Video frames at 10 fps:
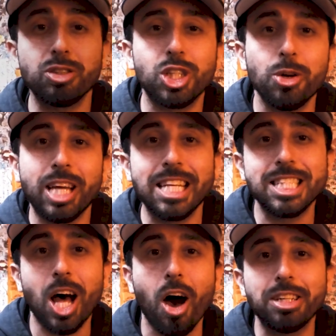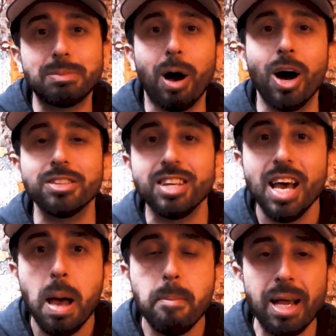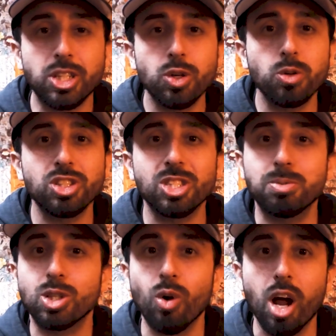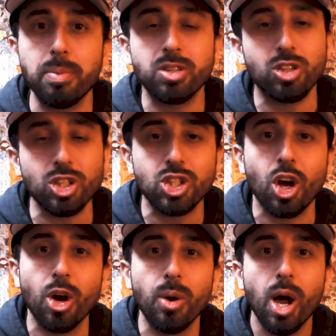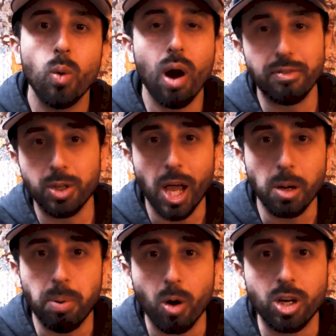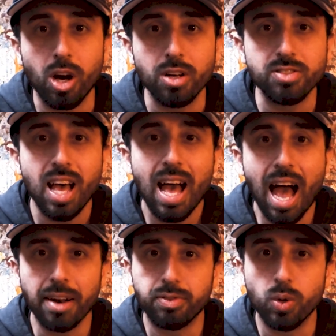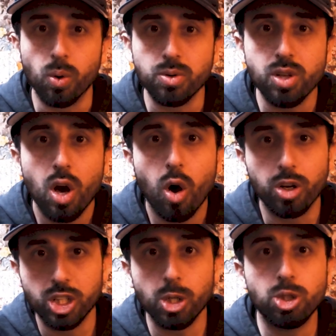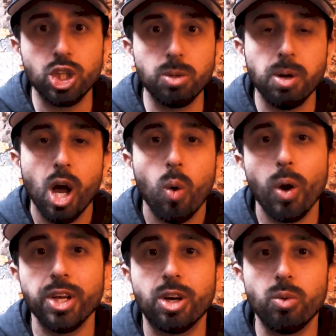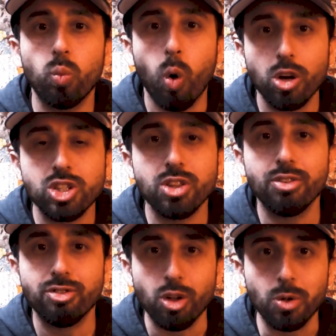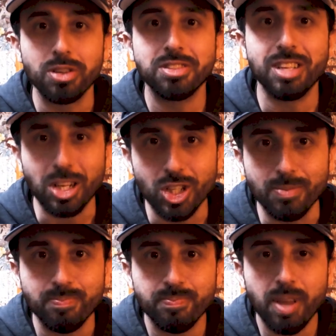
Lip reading: for tuning in to The Hardest Part. Make sure to subscribe to the show wherever you get your podcasts, and of course on YouTube, where you can watch the full session.